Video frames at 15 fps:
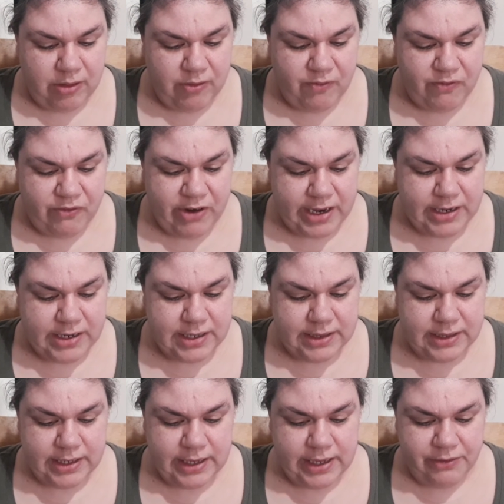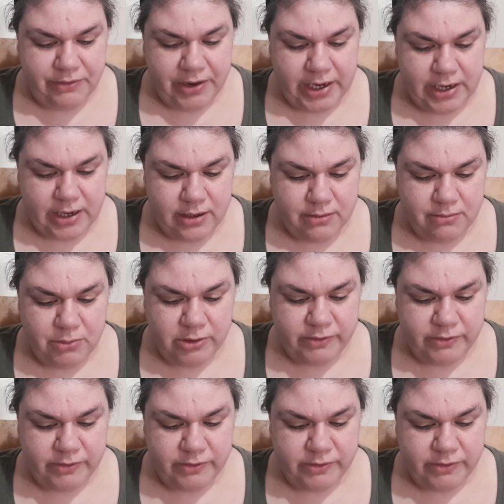old friend Lily Green,